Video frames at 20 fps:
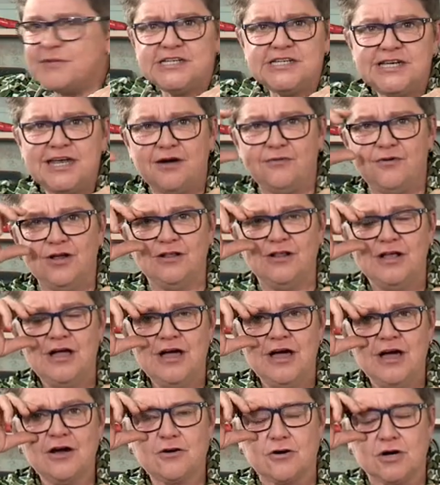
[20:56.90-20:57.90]
material
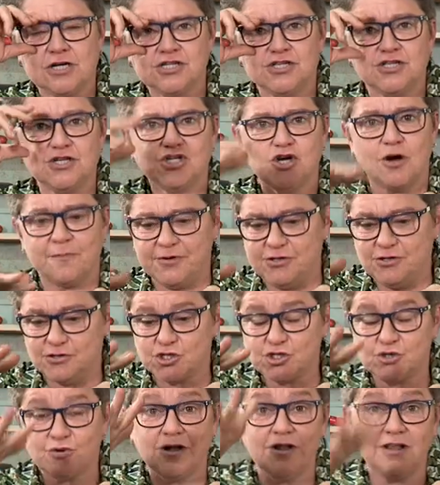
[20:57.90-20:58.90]
across the top of your
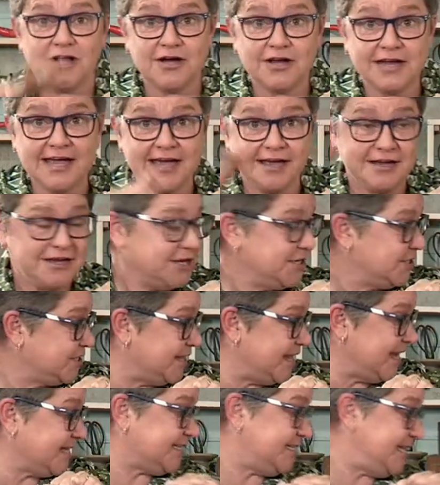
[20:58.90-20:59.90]
soil. Okay,
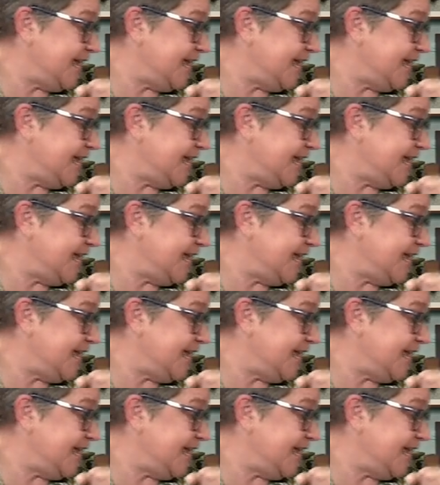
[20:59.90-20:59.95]
so that's